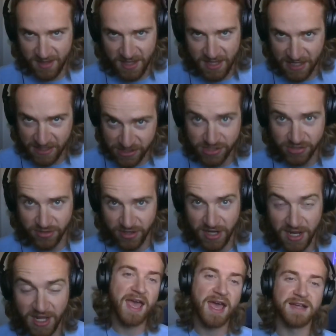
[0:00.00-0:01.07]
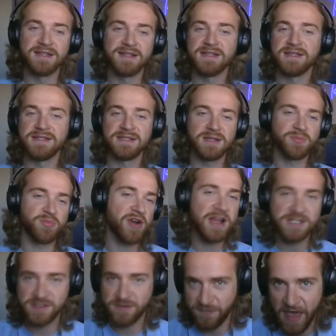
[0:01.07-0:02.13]
history and
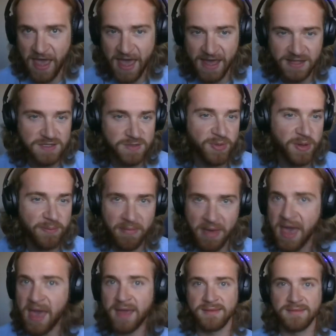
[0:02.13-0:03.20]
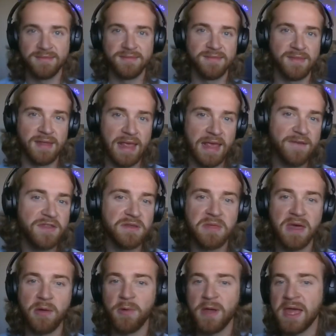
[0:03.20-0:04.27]
depressed fans, but man, give them
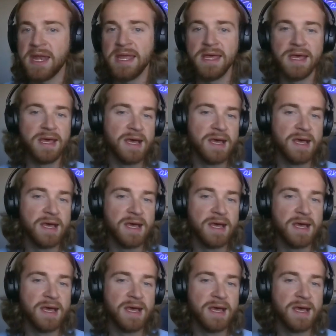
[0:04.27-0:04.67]
that win.